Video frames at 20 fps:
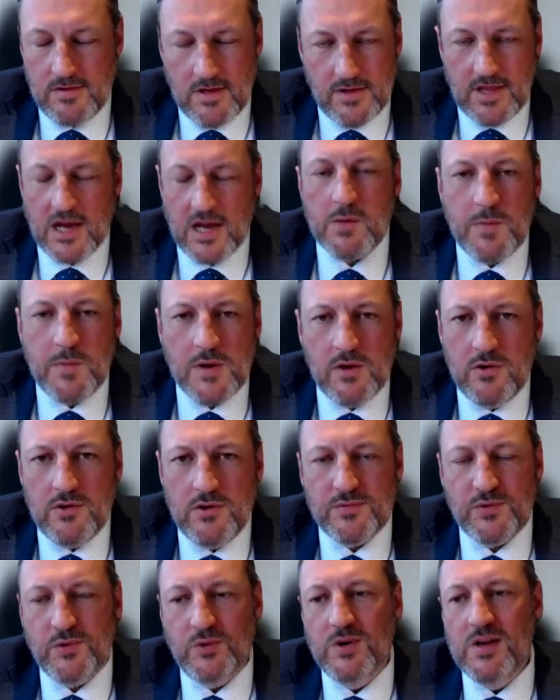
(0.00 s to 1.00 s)
That can be
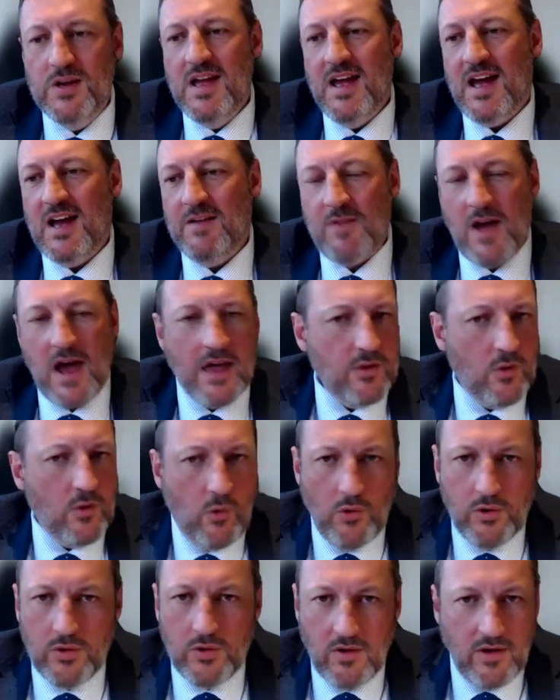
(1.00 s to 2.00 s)
useful. Other
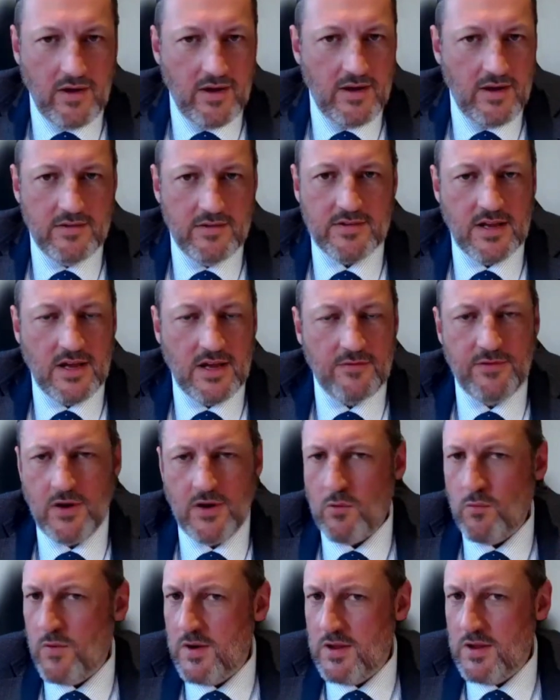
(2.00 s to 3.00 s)
online stuff,
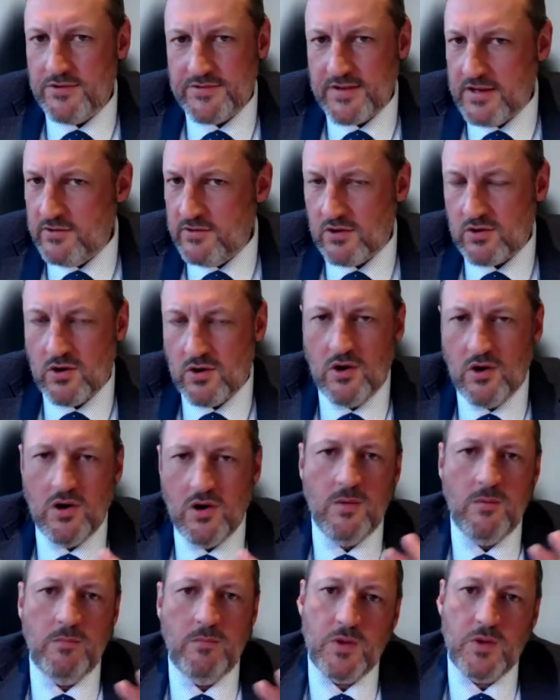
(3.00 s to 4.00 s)

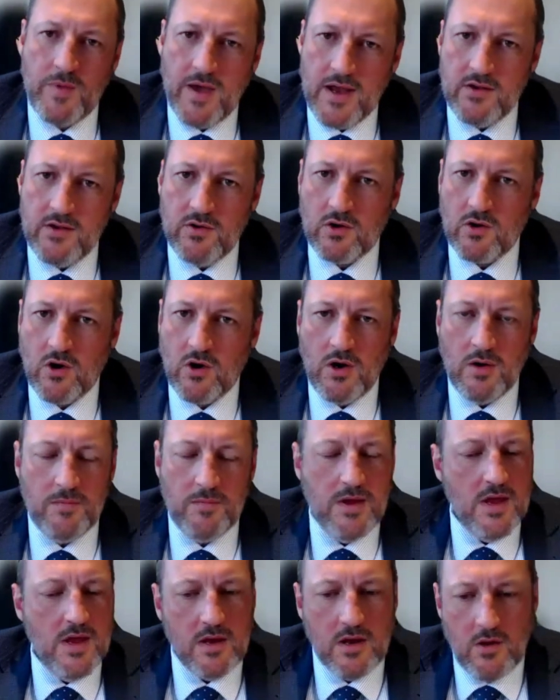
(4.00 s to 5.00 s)
realestate.com, domain.com,
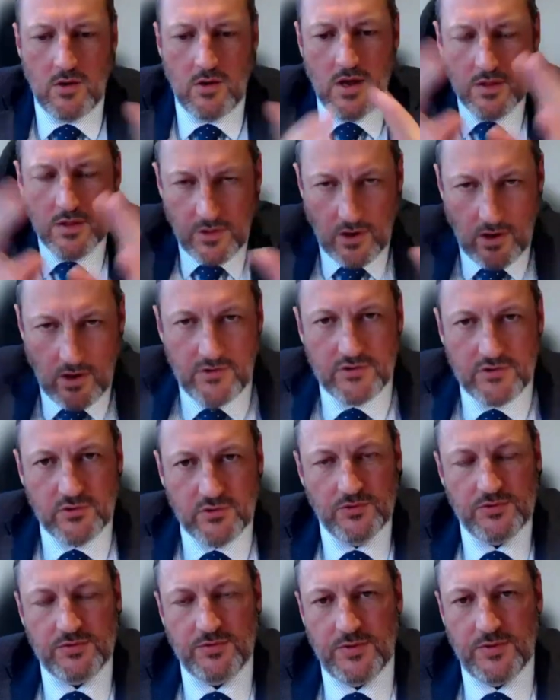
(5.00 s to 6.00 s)
those
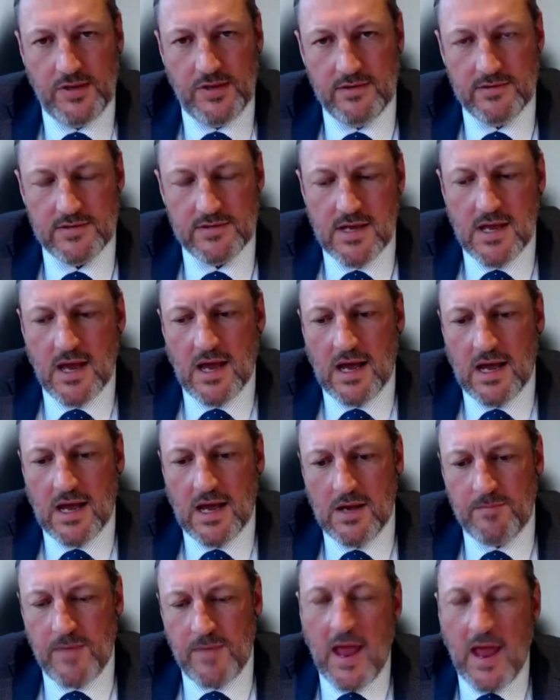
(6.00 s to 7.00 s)
sorts of things,
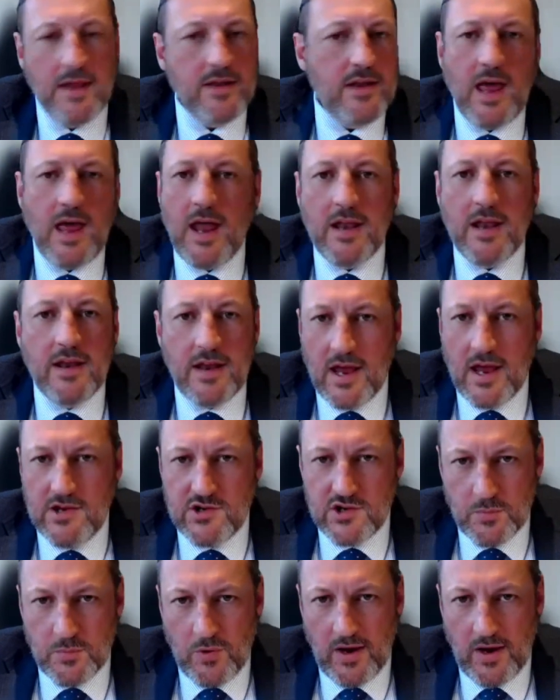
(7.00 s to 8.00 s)
and an
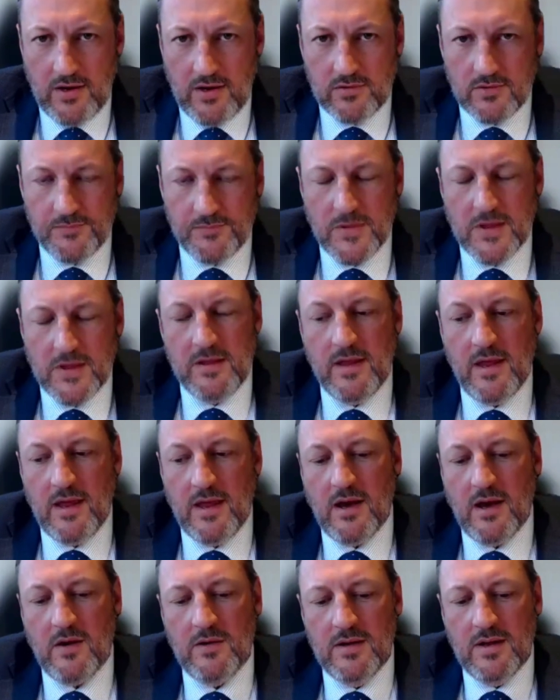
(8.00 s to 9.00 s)
agent appraisal.
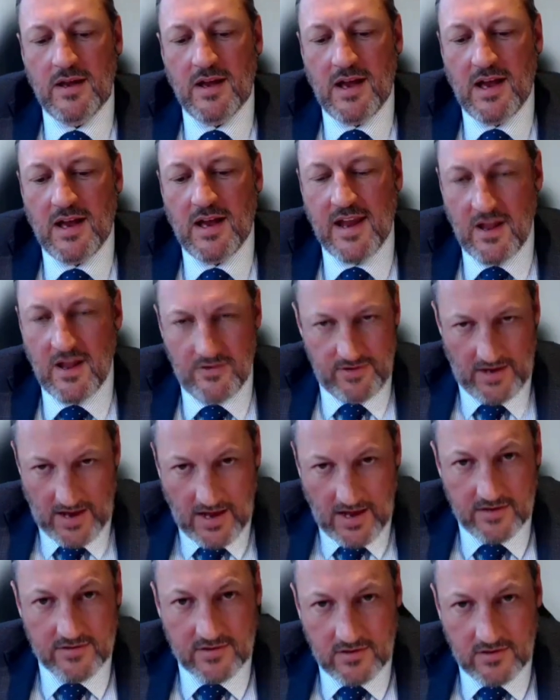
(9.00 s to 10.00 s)
Now, accountants
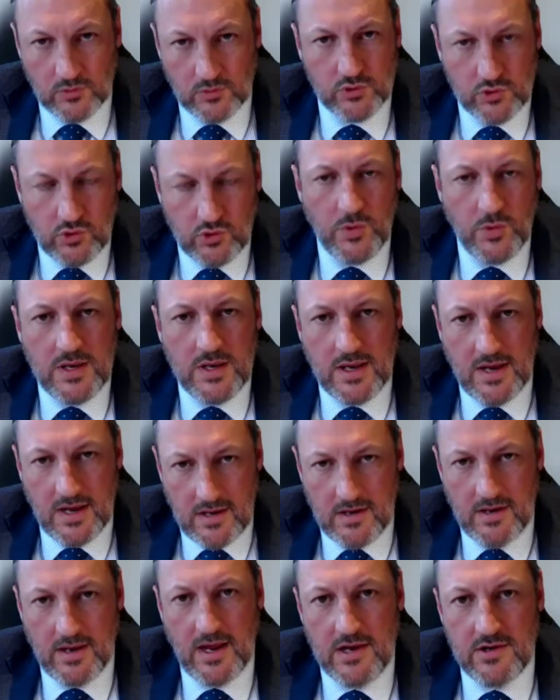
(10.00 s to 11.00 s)
ask us, well, do we
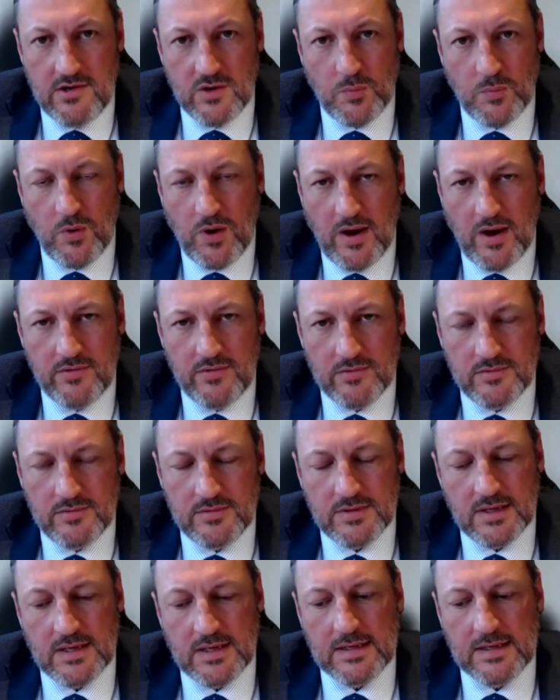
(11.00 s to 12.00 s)
need an agent appraisal,